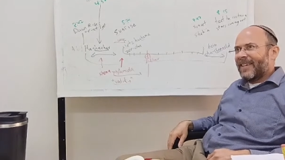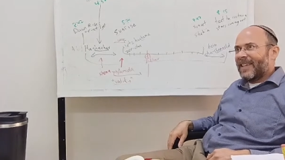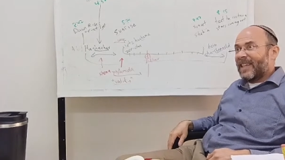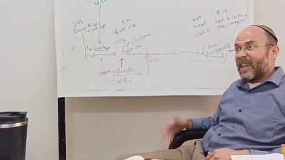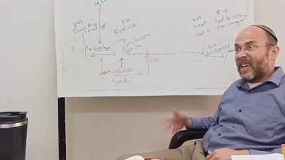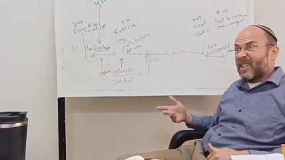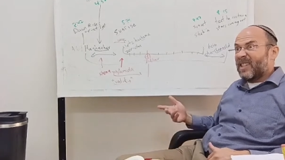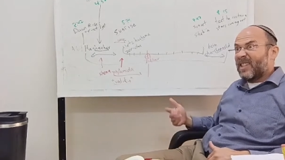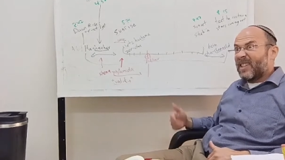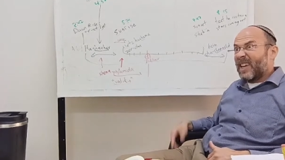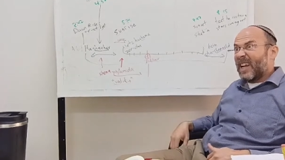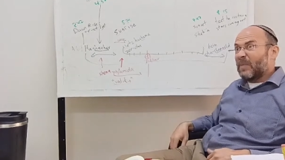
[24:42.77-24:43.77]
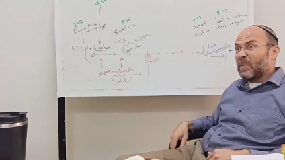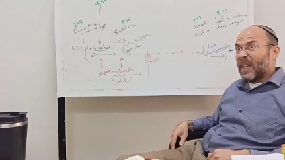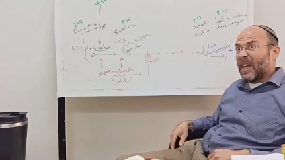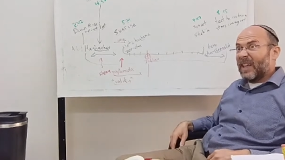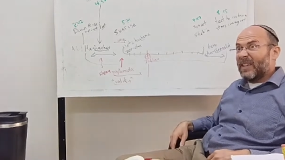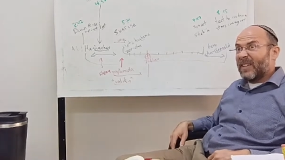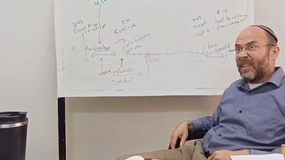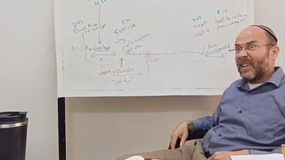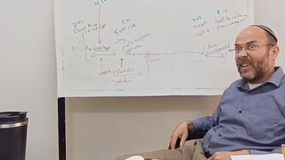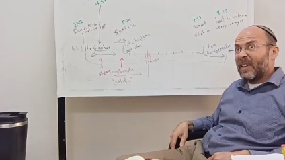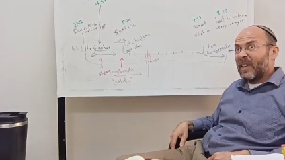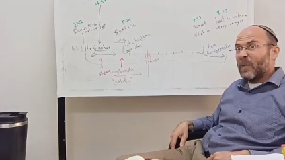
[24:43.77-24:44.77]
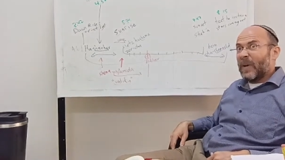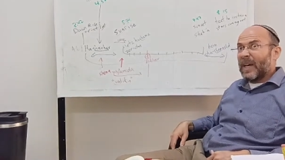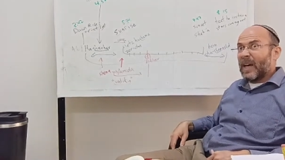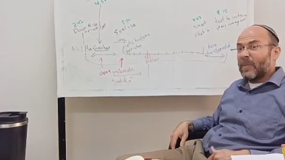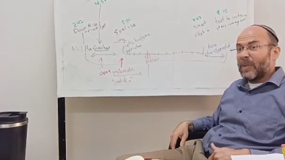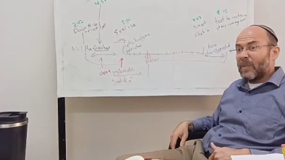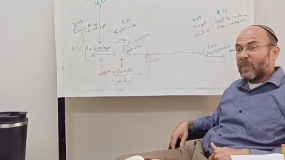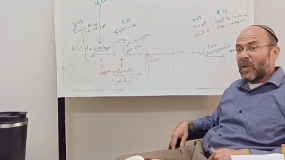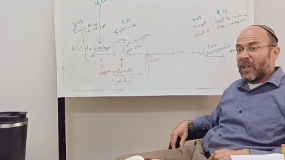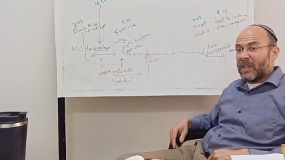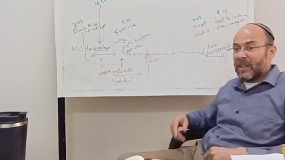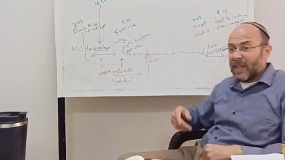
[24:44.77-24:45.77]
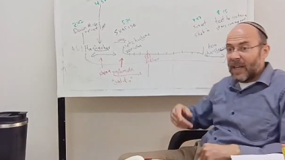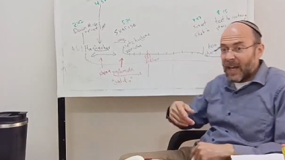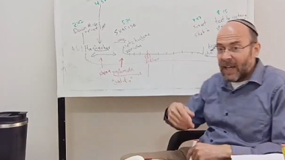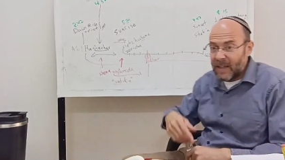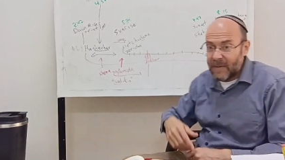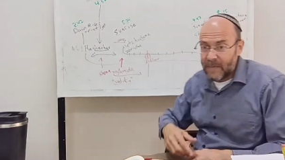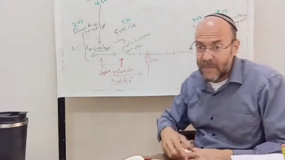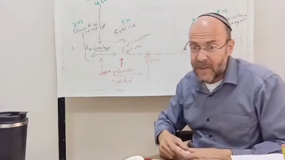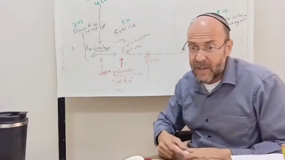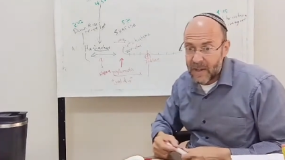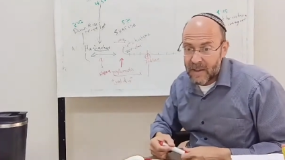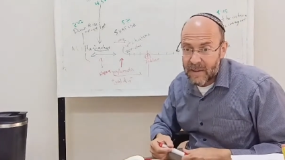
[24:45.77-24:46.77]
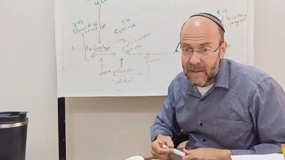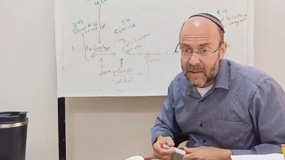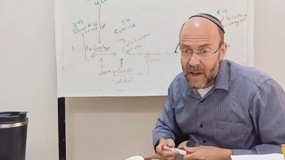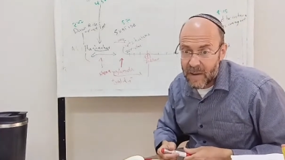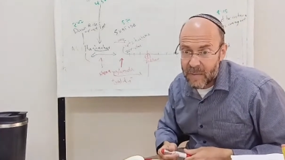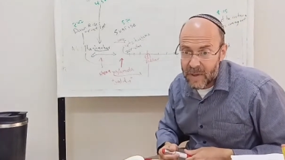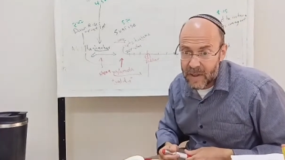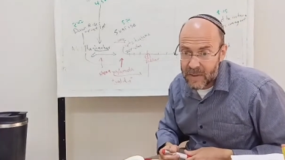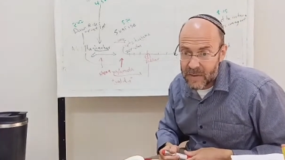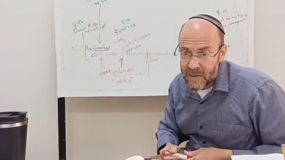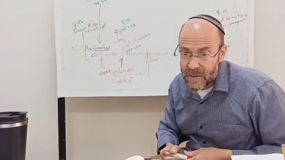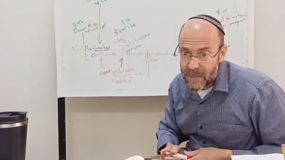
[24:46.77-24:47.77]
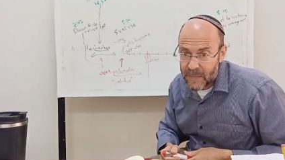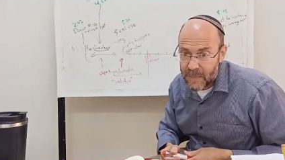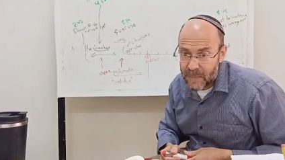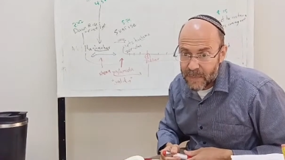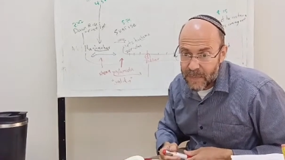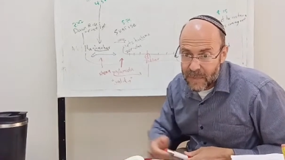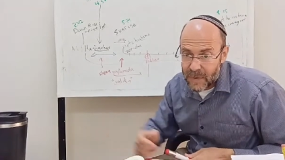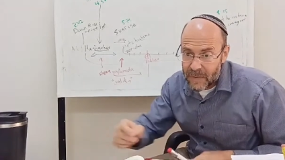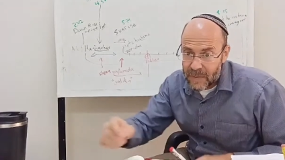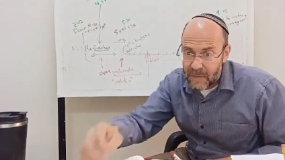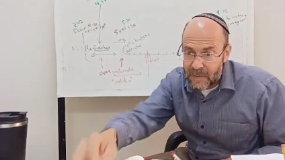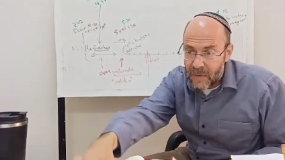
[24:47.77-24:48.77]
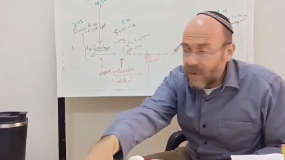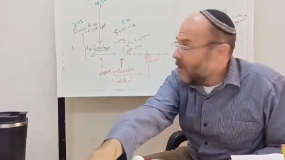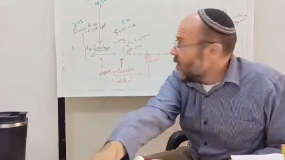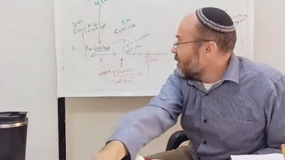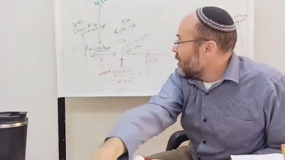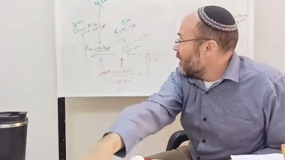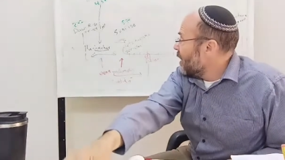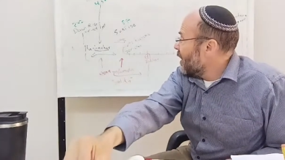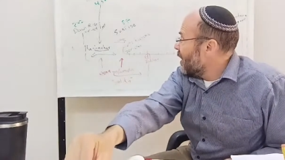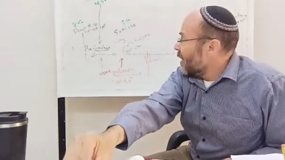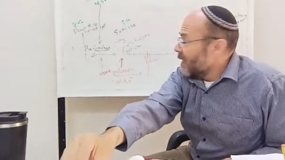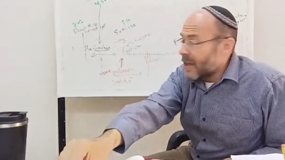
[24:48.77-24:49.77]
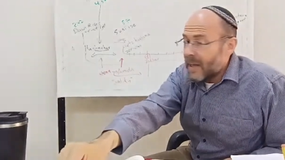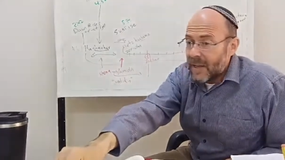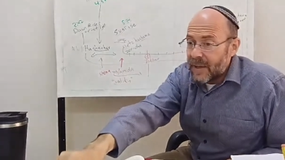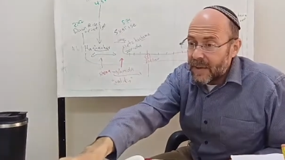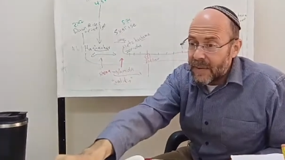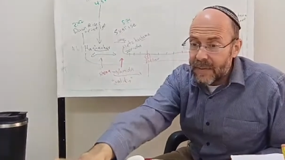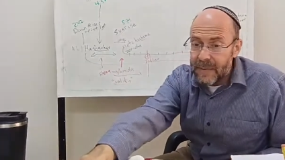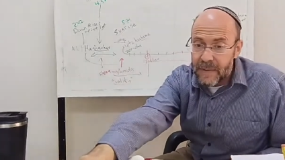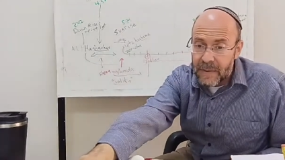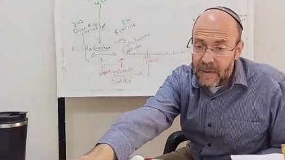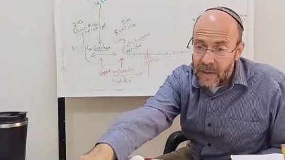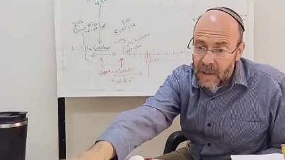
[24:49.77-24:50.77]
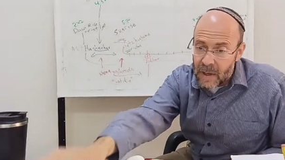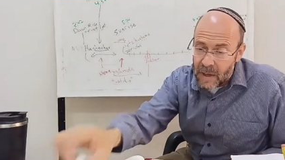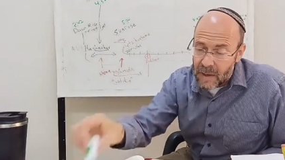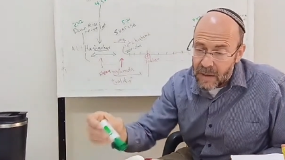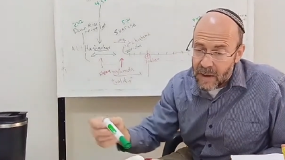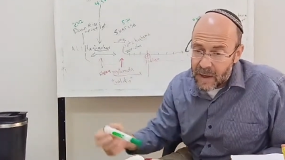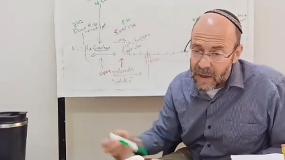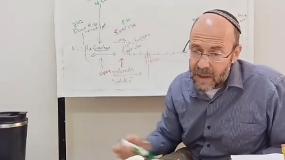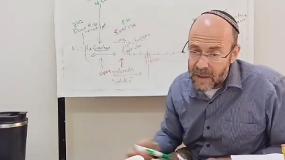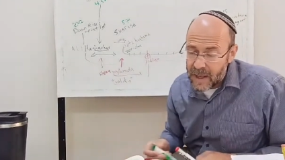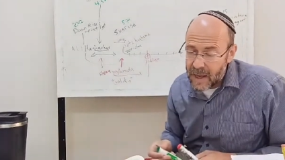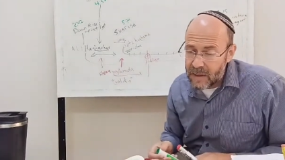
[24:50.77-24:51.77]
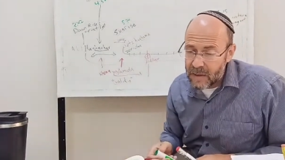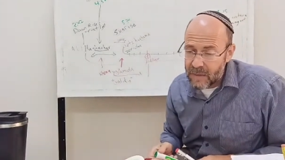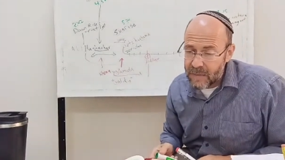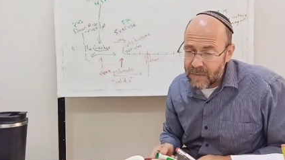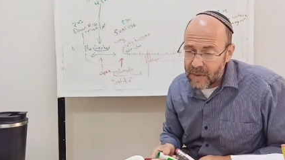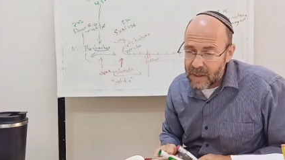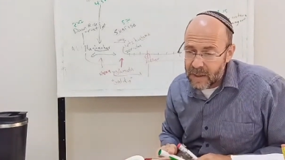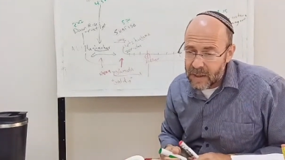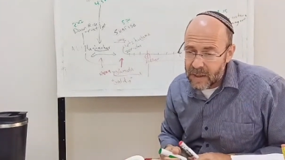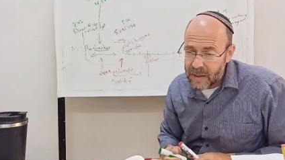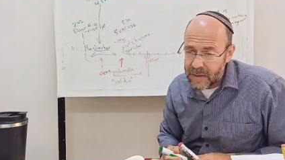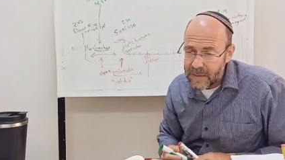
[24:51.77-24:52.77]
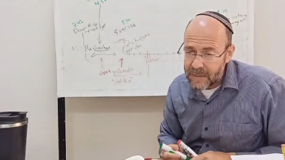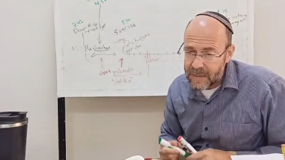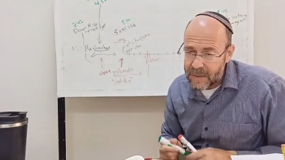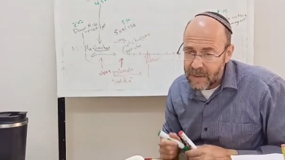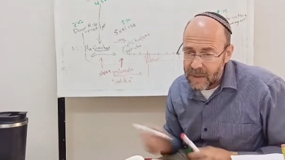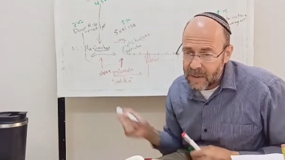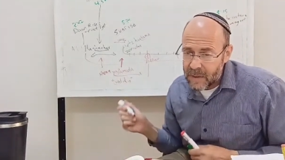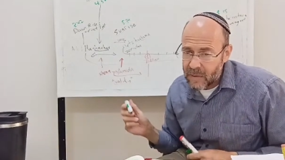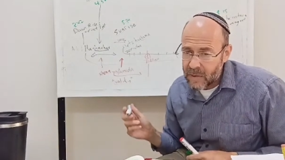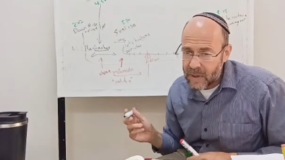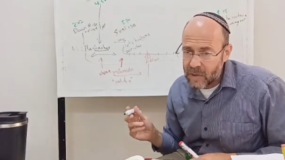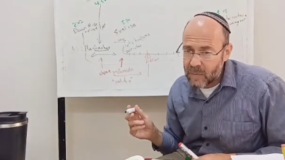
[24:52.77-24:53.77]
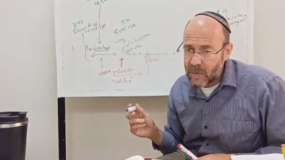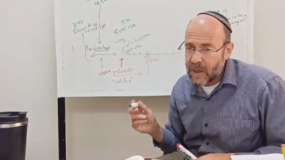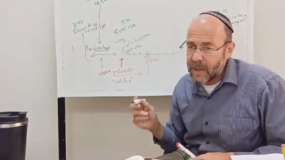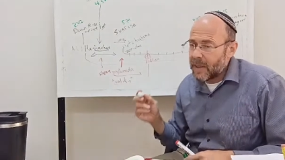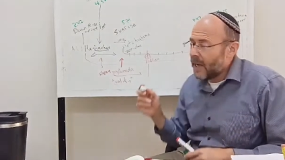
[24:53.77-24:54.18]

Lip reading: Kids get up late. They wake up in the morning. Today, the time is for the end of Kriyat Shema,